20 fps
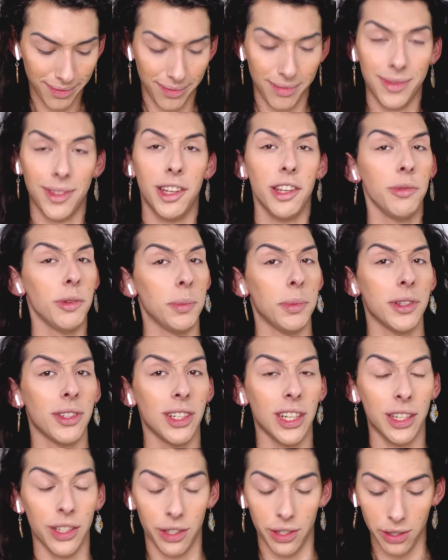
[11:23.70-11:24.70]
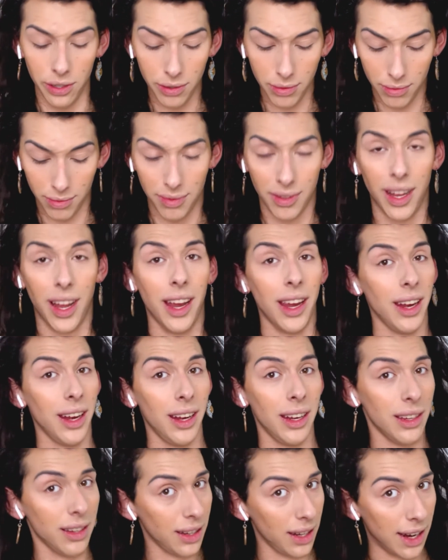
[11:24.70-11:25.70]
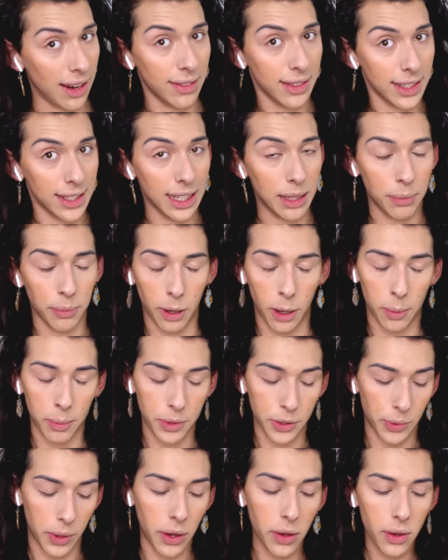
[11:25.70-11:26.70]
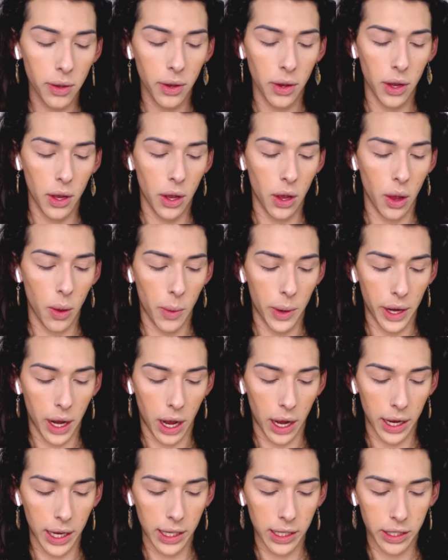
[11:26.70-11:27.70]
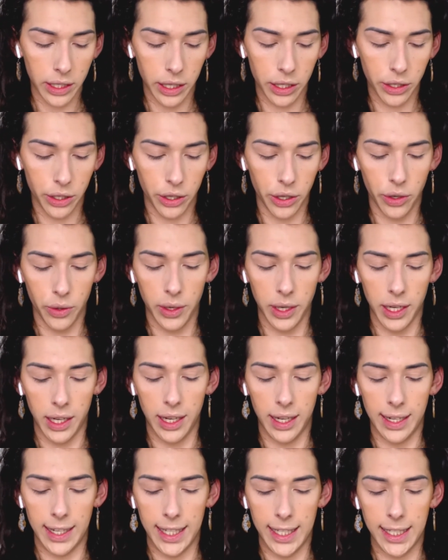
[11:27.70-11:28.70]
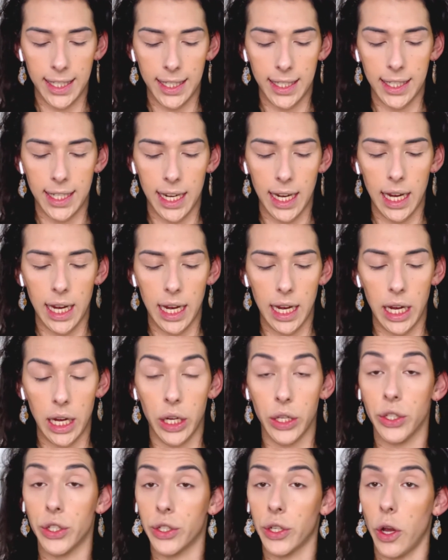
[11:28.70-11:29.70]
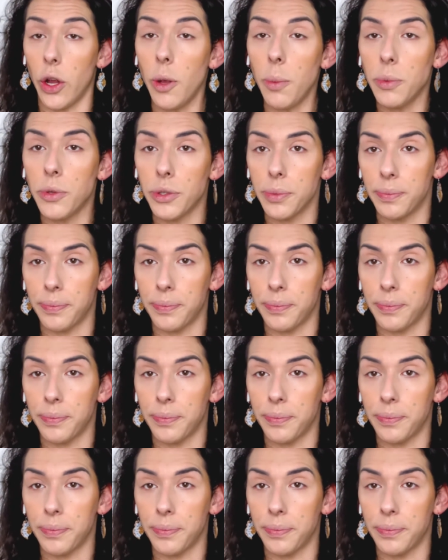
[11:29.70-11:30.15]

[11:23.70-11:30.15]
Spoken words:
A lot of people say so. I have the same problem as well. What I tend to do is take Sculpt